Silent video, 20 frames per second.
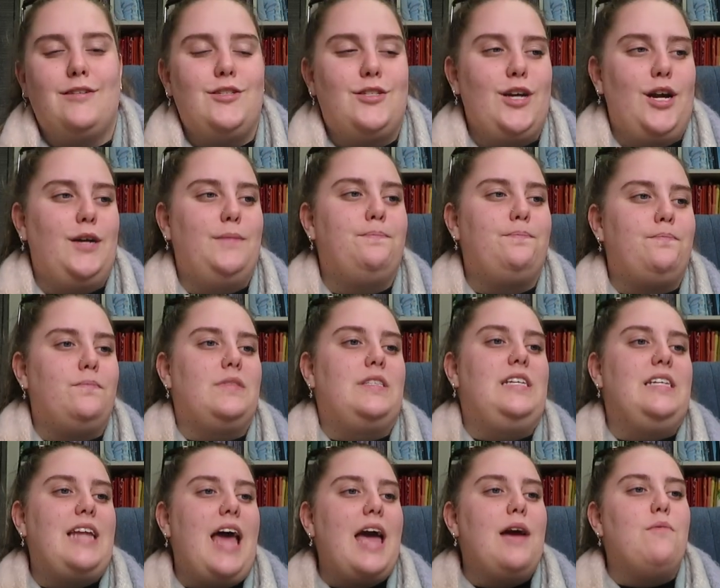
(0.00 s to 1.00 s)
So
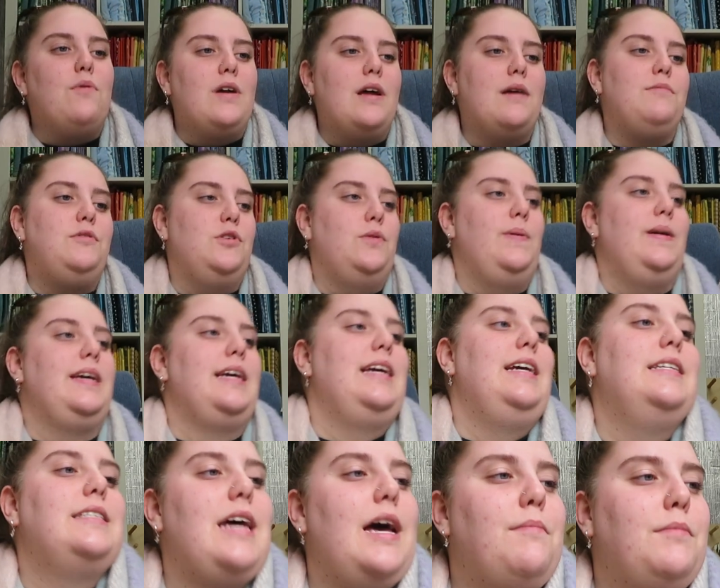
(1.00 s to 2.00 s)
today what I'm doing
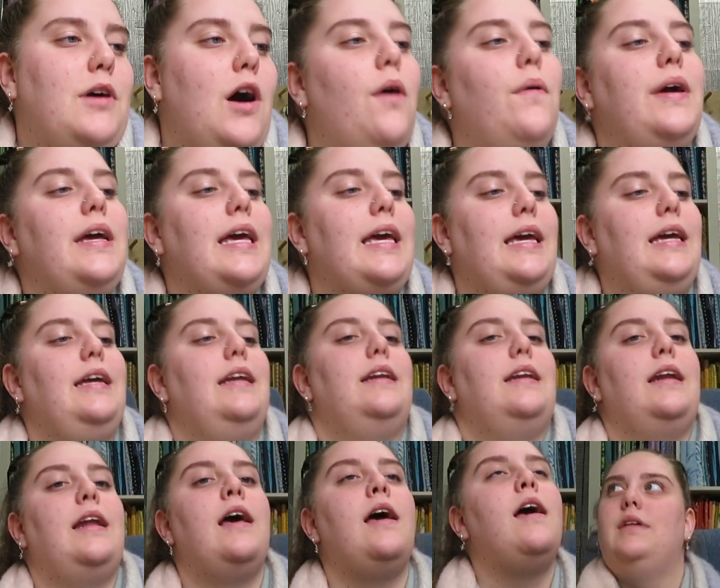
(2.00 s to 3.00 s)
is I'm going
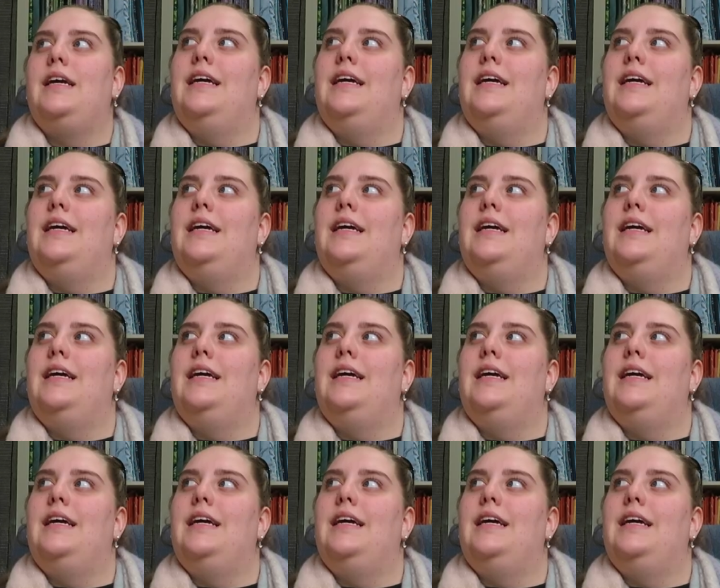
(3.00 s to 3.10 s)
in,